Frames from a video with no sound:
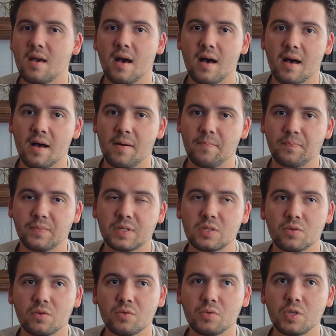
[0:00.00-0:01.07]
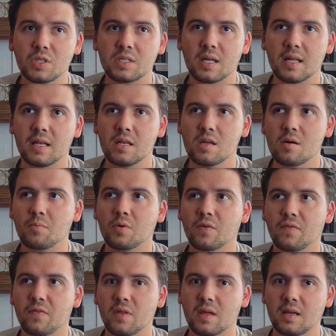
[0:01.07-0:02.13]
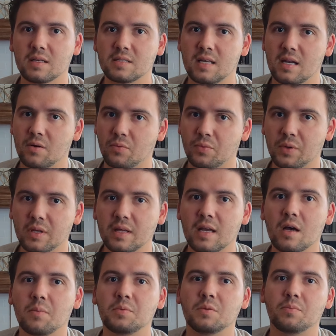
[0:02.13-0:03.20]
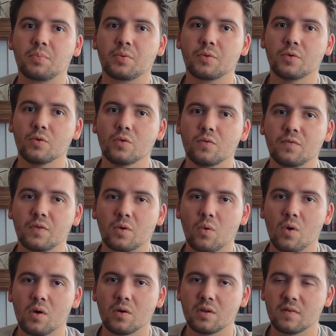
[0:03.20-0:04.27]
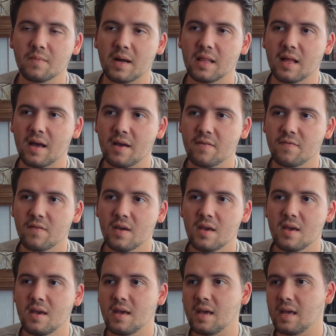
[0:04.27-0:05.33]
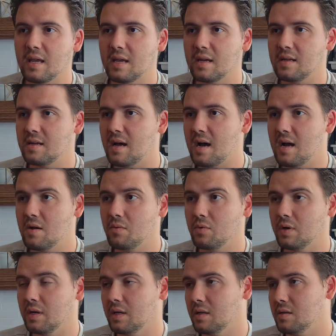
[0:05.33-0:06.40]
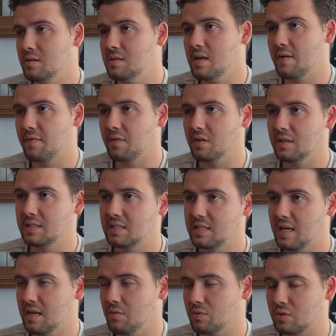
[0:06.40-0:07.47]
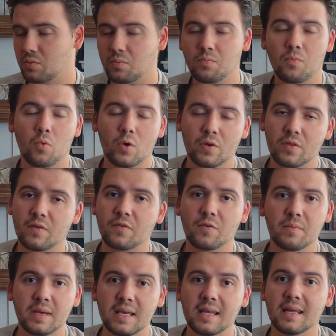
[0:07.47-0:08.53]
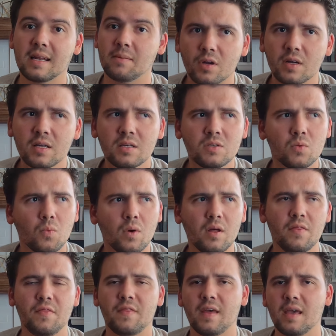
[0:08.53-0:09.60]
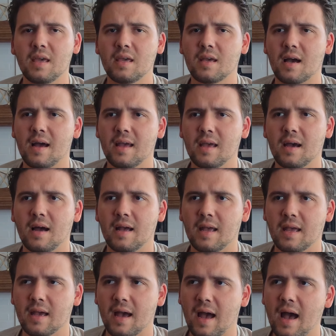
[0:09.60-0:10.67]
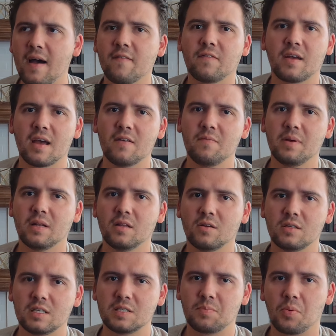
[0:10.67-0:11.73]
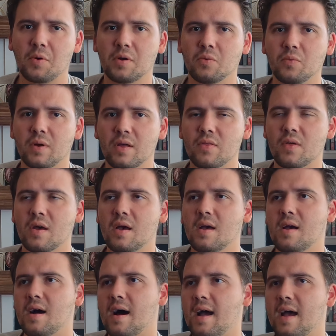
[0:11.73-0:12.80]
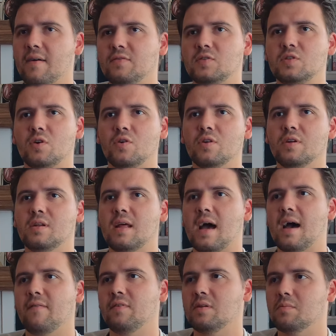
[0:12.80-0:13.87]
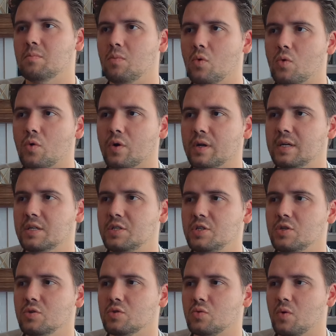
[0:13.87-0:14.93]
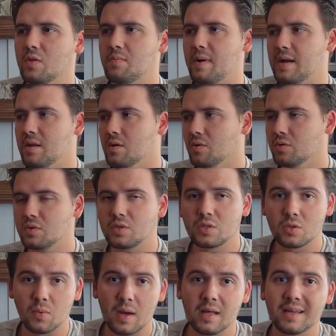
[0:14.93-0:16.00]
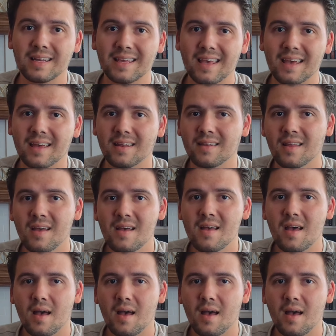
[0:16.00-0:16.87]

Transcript: So there was just a number of things that it really helped improve the quality of my life. And I would definitely say it was worth it for me. There is one thing I have kind of been a little disappointed with. I have started having more issues with my nose swelling again,